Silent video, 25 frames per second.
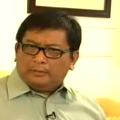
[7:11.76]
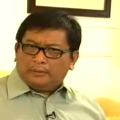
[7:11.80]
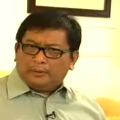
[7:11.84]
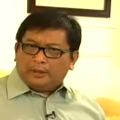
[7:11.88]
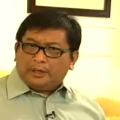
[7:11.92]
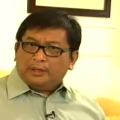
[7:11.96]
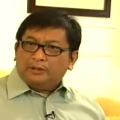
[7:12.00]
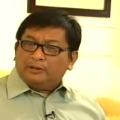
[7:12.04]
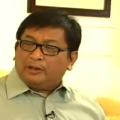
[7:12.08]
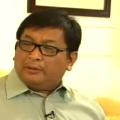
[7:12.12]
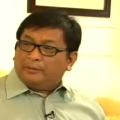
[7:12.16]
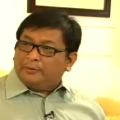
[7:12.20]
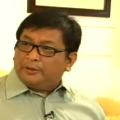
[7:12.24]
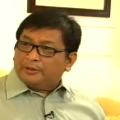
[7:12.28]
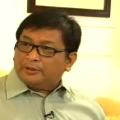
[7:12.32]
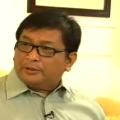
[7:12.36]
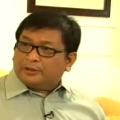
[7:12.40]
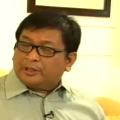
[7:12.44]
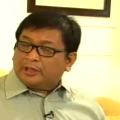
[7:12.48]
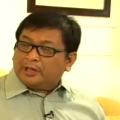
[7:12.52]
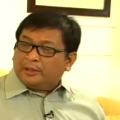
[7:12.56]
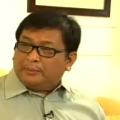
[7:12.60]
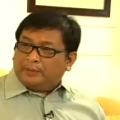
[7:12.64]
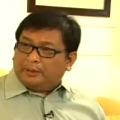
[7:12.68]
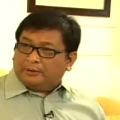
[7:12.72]
And you have been strict
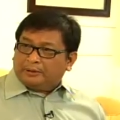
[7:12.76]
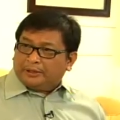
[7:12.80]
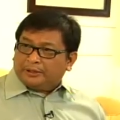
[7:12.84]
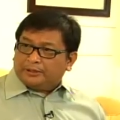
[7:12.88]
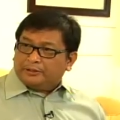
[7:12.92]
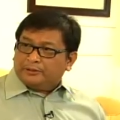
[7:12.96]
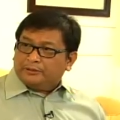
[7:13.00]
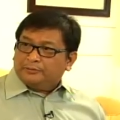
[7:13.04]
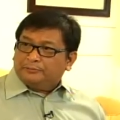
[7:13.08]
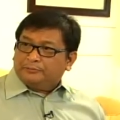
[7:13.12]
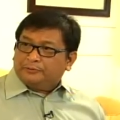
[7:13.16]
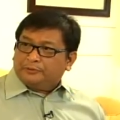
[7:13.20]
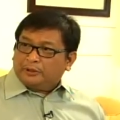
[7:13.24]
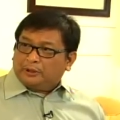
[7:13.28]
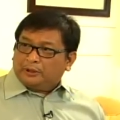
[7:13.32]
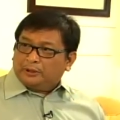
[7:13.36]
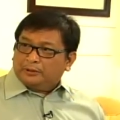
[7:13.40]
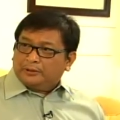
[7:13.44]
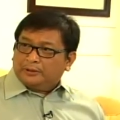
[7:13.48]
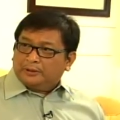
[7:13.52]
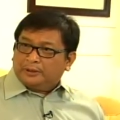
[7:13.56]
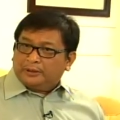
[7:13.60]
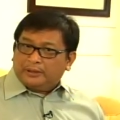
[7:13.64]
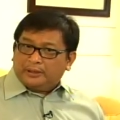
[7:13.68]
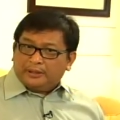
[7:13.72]
about it. You've told
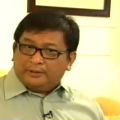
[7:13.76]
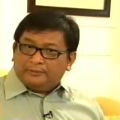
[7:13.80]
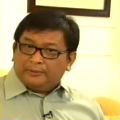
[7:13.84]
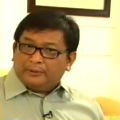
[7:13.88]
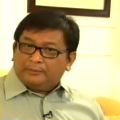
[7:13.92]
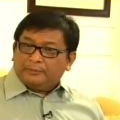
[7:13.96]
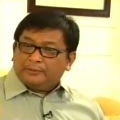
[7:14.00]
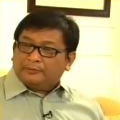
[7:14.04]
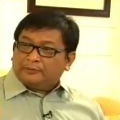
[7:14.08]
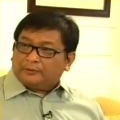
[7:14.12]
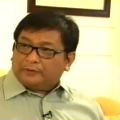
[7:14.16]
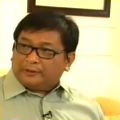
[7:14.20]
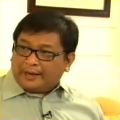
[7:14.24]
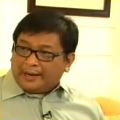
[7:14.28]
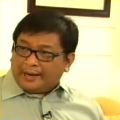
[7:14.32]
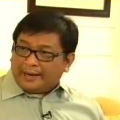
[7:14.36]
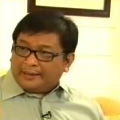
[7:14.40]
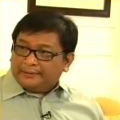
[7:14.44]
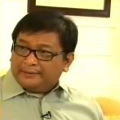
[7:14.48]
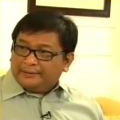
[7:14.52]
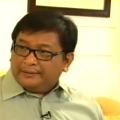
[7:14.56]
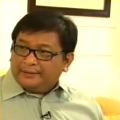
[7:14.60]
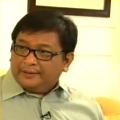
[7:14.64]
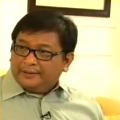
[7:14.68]
even beforehand